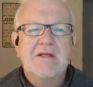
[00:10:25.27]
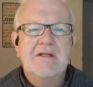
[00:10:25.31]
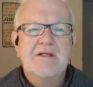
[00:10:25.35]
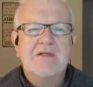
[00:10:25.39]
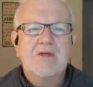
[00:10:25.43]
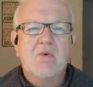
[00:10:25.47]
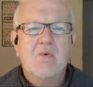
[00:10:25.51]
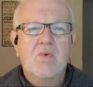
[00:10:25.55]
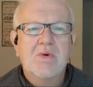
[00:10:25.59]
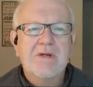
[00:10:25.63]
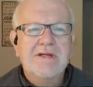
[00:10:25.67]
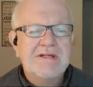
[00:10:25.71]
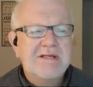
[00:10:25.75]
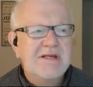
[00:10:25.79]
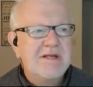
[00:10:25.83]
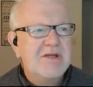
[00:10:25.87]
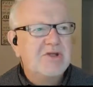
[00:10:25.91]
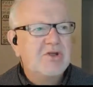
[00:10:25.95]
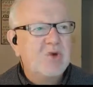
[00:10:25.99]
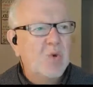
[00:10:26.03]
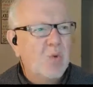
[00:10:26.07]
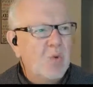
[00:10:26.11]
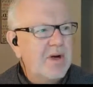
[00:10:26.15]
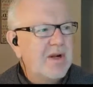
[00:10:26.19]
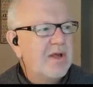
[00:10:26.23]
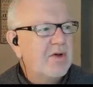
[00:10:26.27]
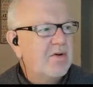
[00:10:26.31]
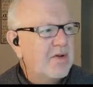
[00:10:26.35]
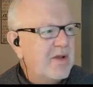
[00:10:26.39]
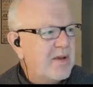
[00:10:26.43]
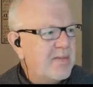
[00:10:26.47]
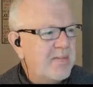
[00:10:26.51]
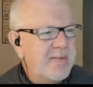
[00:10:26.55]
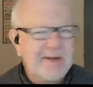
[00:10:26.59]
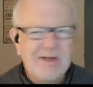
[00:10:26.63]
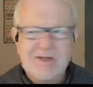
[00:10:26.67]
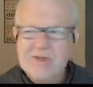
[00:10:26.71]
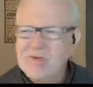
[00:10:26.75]
2020
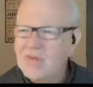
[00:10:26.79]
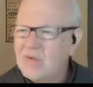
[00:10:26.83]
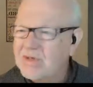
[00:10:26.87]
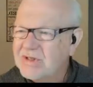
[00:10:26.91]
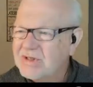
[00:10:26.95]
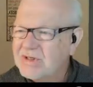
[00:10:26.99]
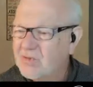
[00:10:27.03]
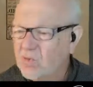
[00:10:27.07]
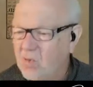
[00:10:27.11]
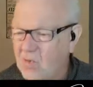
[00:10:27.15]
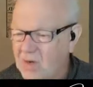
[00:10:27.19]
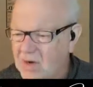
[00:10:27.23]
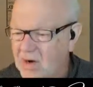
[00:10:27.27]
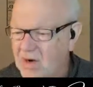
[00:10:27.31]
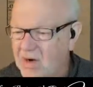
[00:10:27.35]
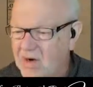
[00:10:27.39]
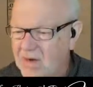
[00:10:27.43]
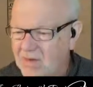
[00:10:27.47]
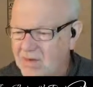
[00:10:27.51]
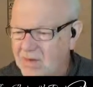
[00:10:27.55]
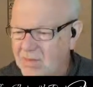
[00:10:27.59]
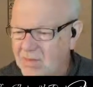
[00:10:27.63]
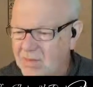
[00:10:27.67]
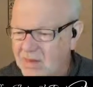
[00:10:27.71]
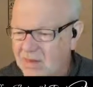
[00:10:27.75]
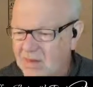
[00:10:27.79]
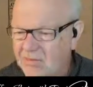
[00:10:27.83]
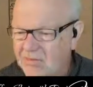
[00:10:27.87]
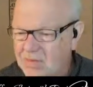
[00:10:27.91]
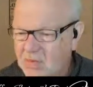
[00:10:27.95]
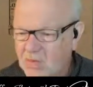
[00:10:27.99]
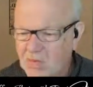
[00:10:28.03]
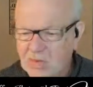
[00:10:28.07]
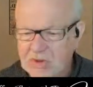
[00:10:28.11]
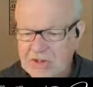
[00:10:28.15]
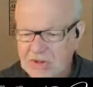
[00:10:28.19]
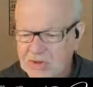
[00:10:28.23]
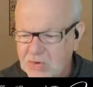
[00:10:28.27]
Olympics, which we are in the middle of
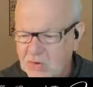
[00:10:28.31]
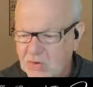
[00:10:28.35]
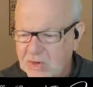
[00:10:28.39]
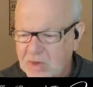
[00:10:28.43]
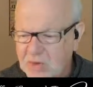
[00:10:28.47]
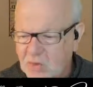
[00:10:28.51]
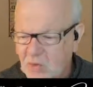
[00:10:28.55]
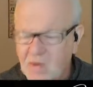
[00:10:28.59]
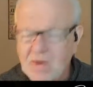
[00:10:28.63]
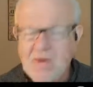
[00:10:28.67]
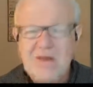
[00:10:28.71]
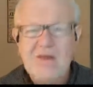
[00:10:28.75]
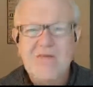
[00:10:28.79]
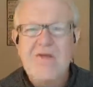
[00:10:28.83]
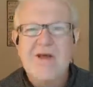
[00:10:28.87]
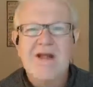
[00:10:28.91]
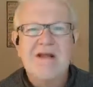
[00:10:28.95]
2021,